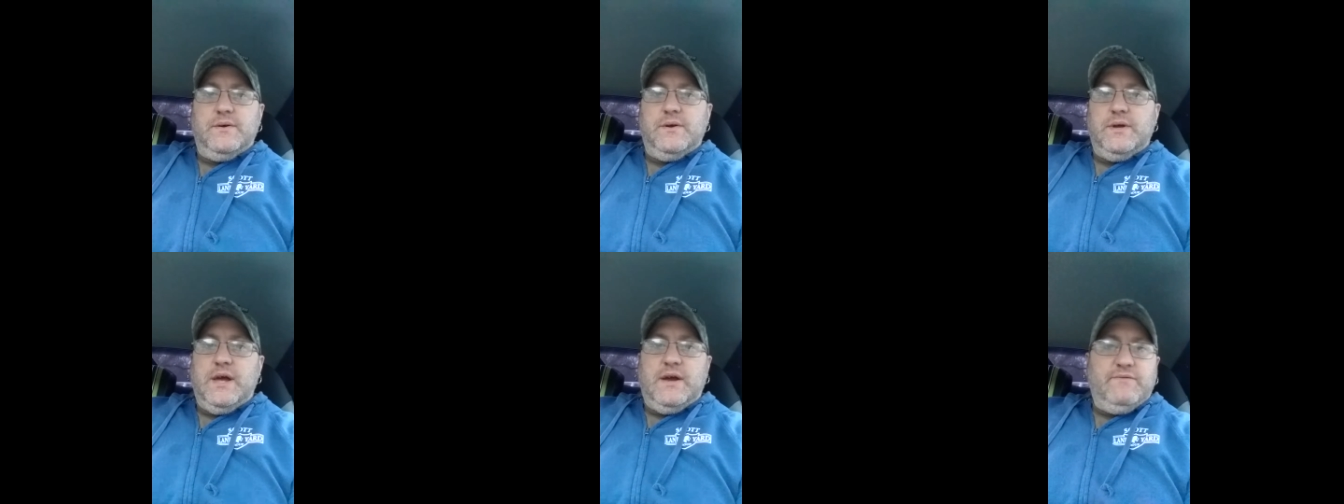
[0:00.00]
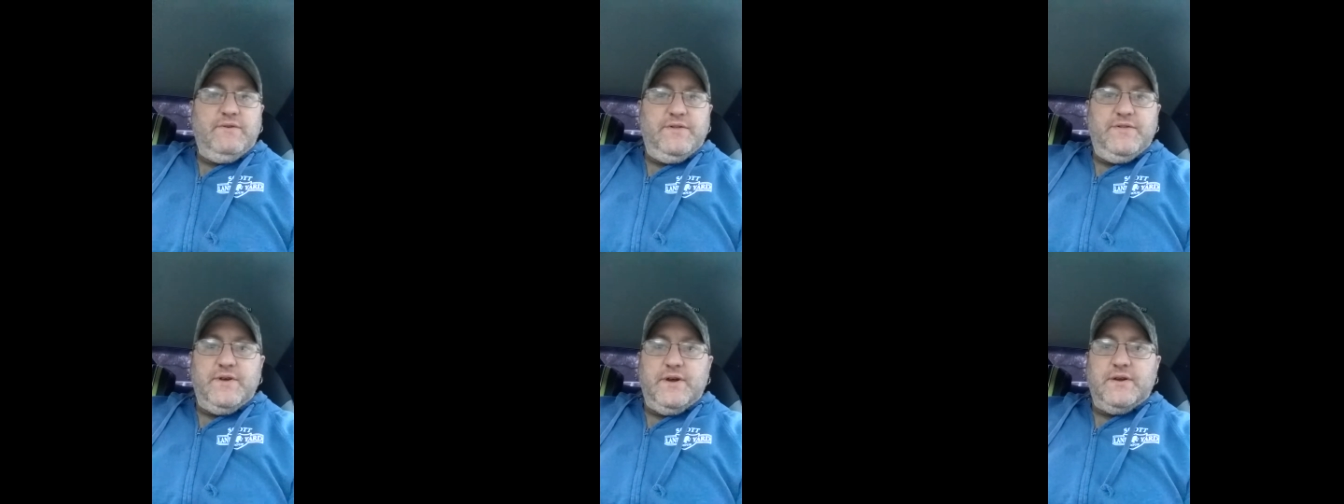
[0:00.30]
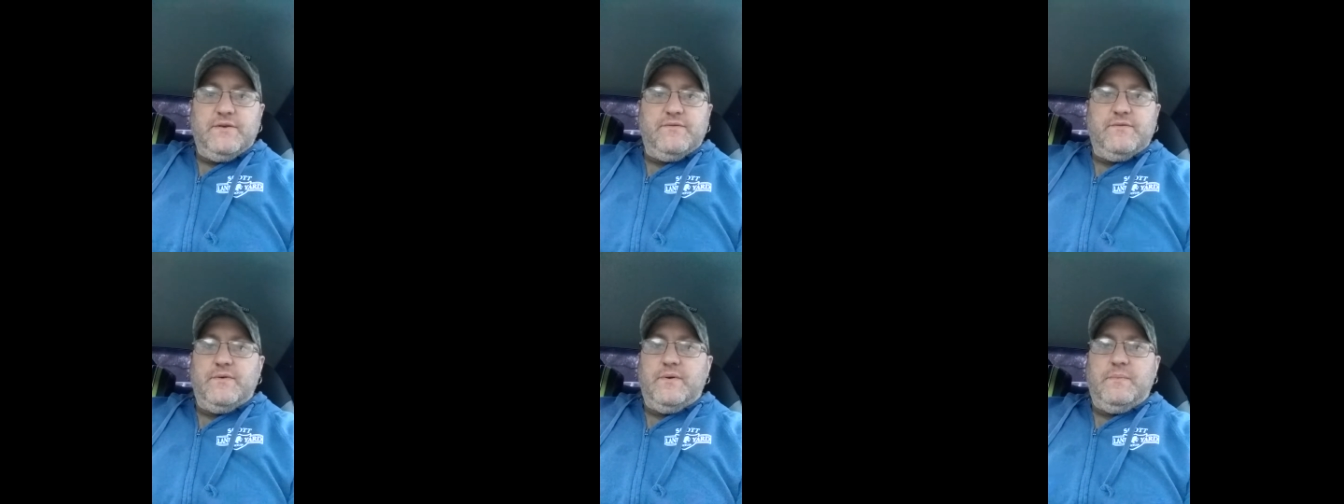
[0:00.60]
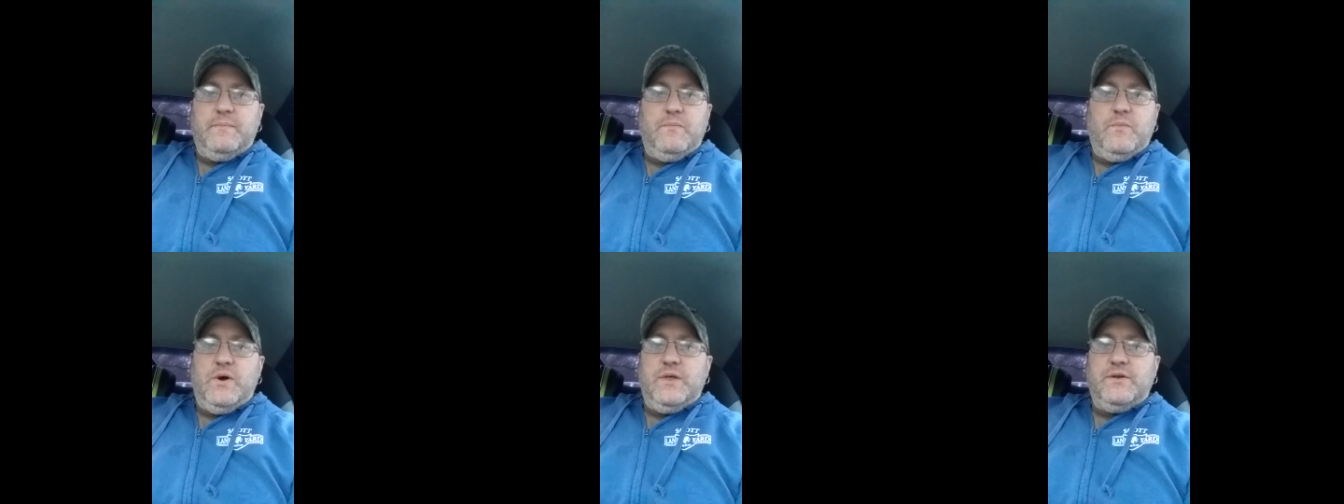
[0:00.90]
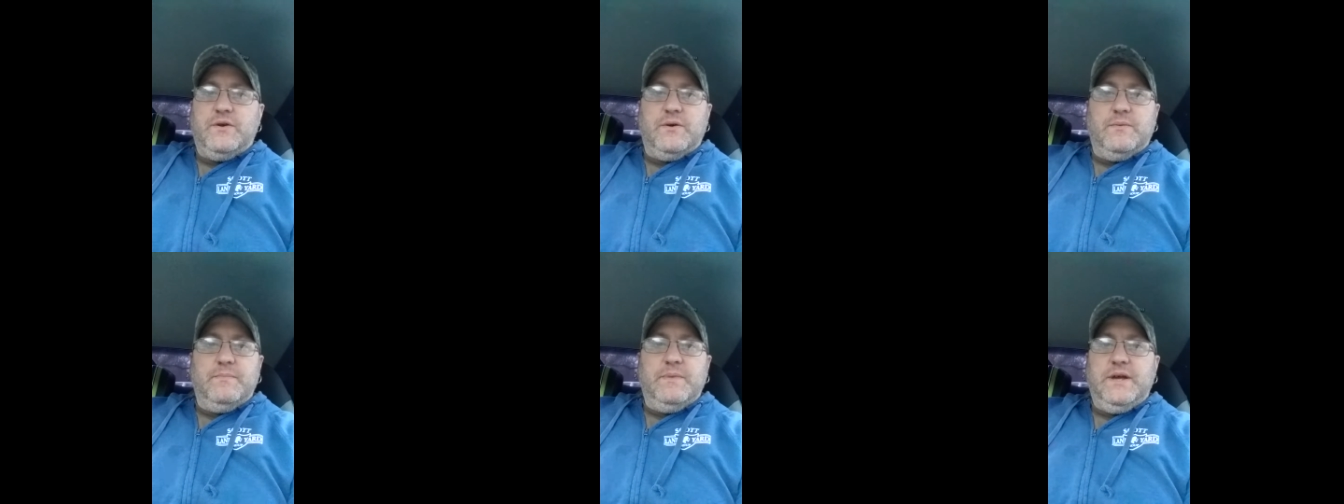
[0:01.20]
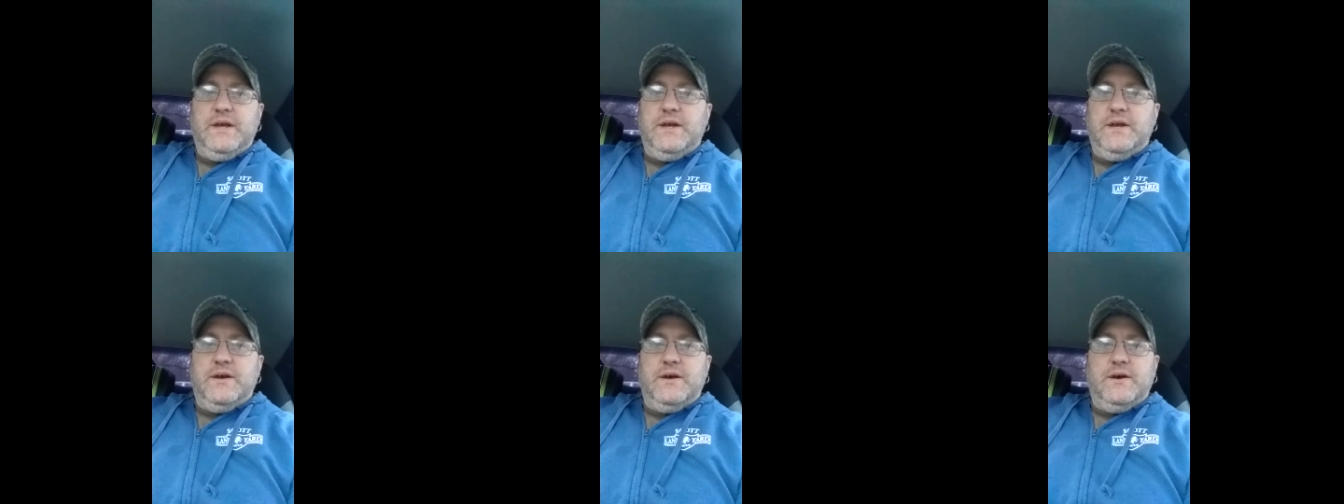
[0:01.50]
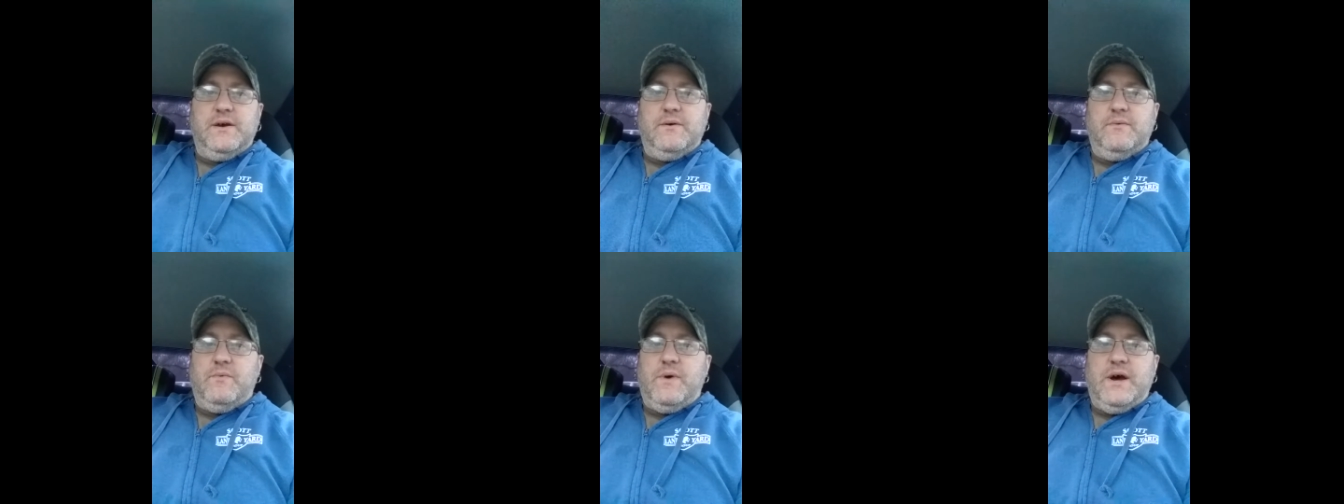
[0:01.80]
everything from whether it be
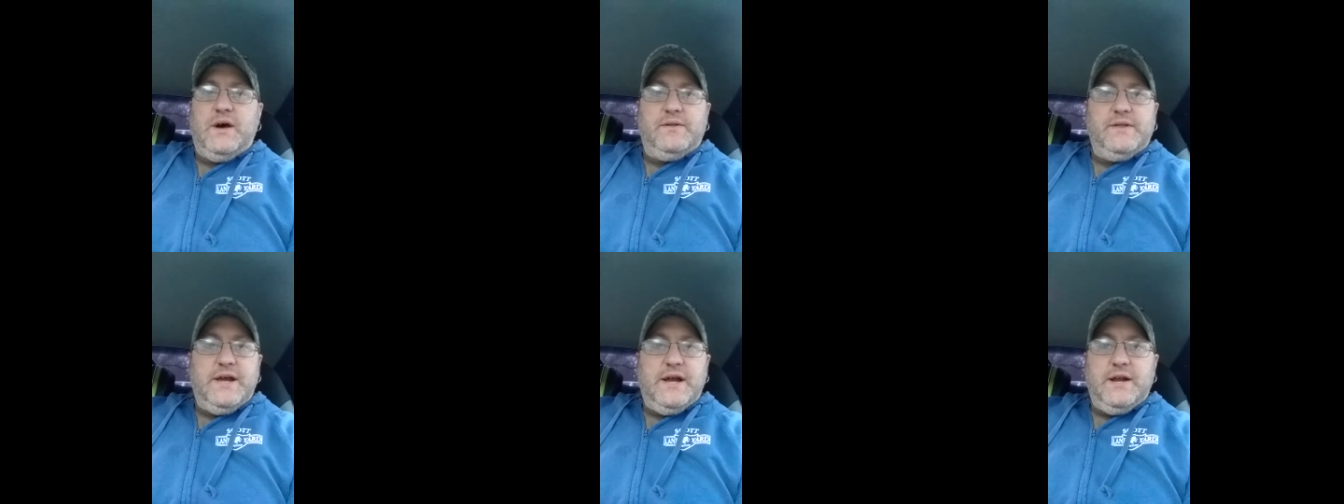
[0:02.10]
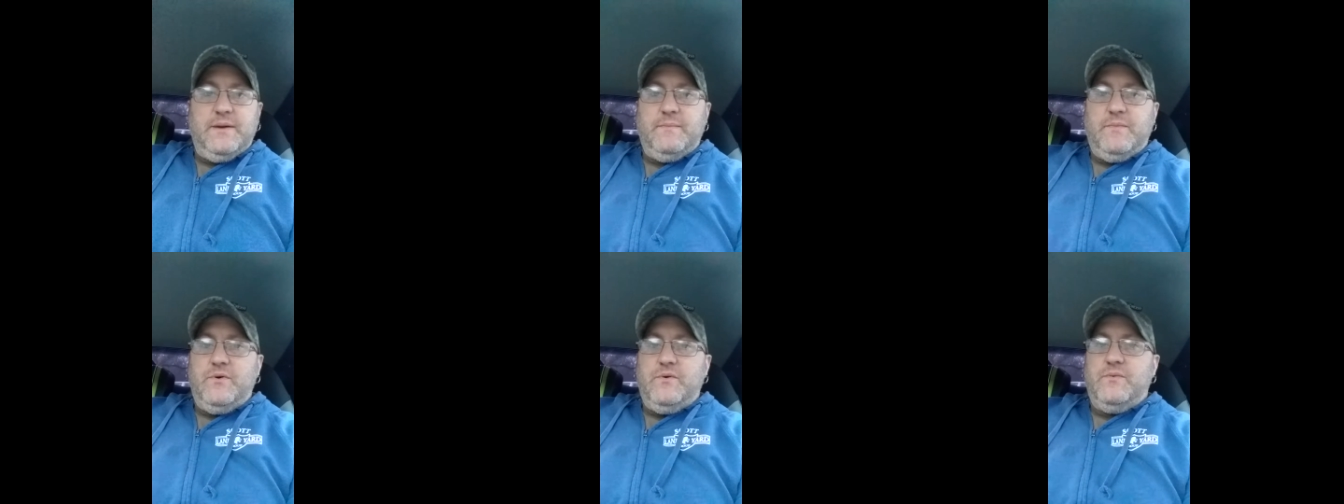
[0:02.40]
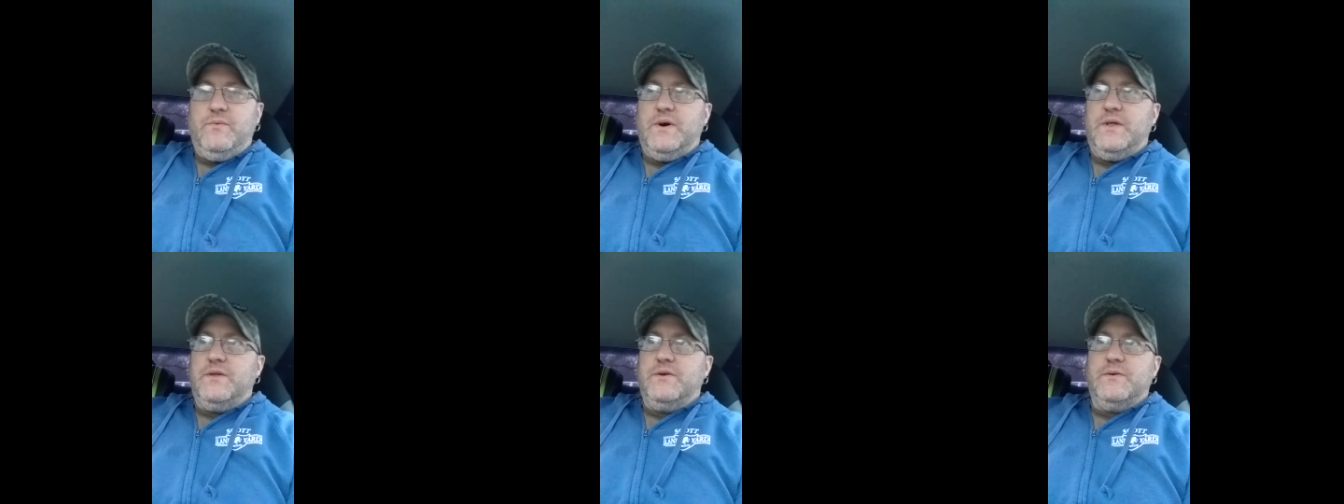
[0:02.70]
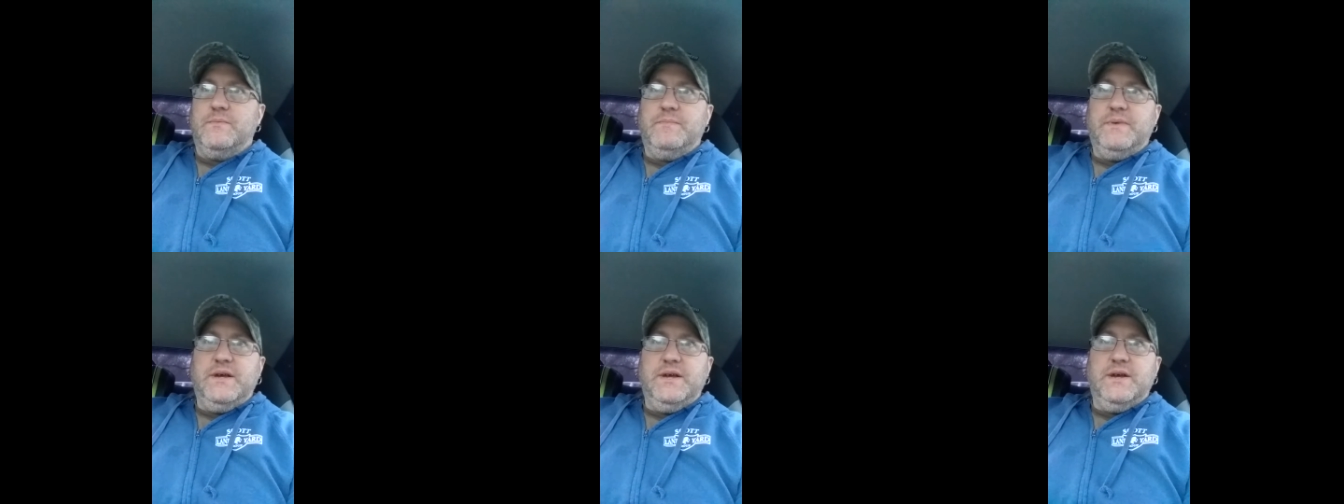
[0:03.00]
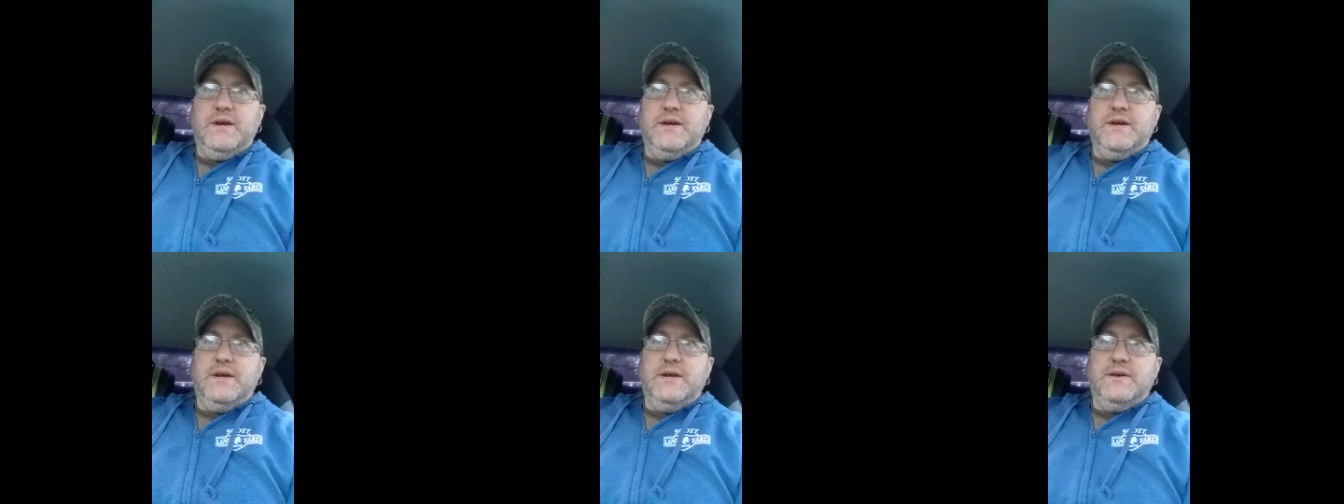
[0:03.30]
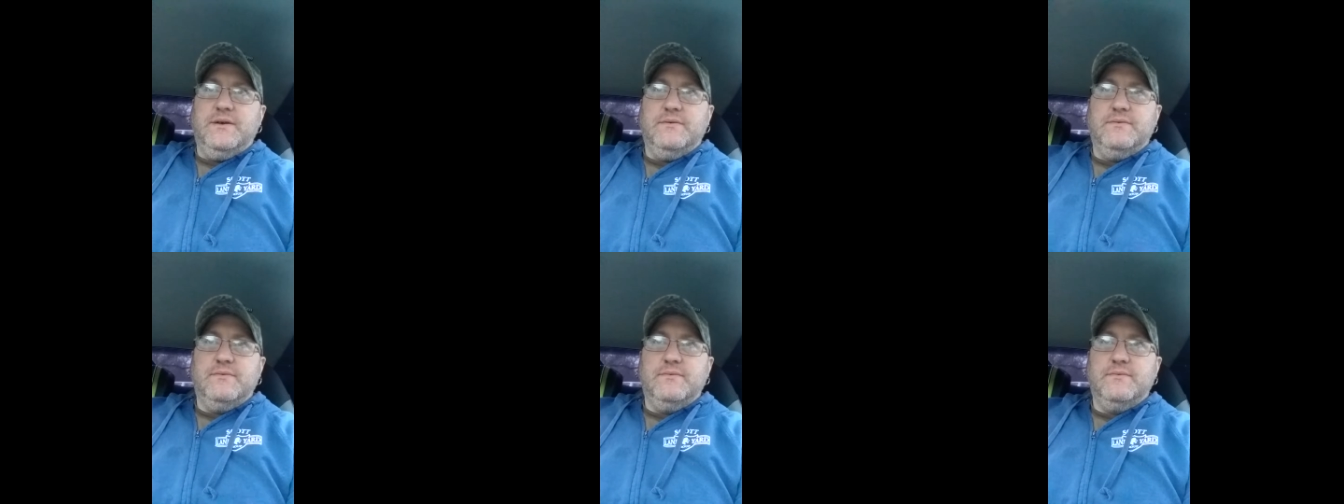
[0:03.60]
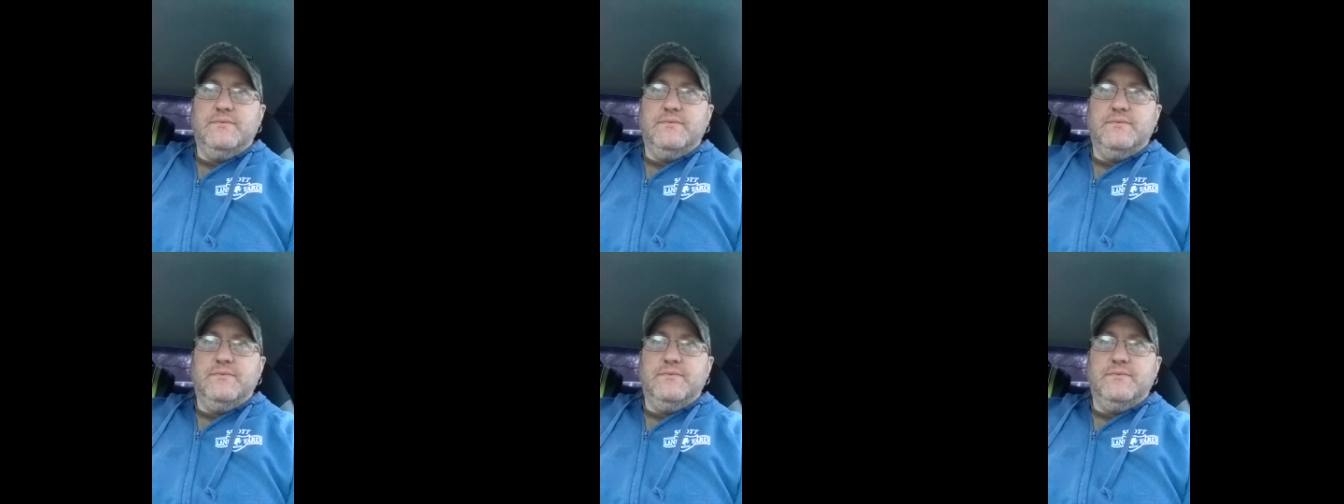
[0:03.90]
a wild animal, whether it be a